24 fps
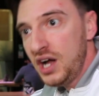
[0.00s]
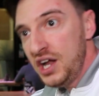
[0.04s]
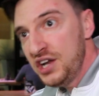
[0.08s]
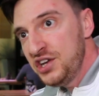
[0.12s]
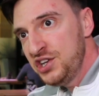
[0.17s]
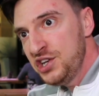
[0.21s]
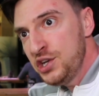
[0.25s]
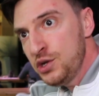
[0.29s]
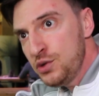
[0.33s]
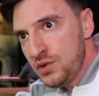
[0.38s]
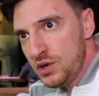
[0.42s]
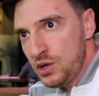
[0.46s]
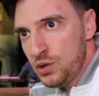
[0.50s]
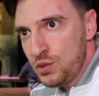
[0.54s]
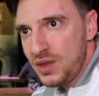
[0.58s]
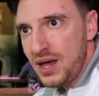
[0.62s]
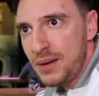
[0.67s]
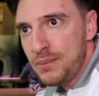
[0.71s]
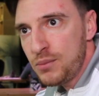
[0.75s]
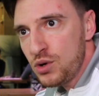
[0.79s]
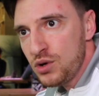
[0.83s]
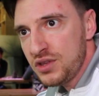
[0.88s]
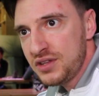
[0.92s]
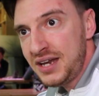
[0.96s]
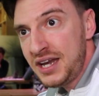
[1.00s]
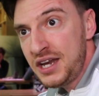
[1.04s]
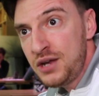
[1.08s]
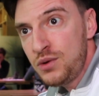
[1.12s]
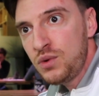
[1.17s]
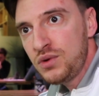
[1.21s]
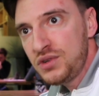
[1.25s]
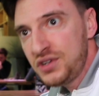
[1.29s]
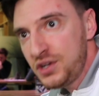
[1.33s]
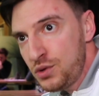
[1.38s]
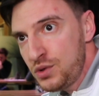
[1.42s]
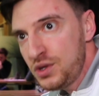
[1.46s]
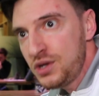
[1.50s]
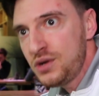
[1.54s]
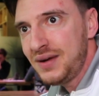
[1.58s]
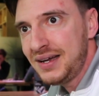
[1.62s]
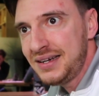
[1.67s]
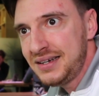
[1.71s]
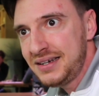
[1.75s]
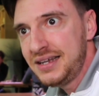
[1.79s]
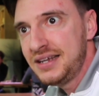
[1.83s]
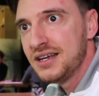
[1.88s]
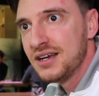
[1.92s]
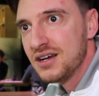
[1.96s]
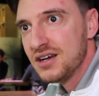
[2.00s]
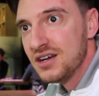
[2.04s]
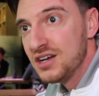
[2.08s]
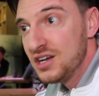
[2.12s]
And you know that more than anyone, don't you, Andi?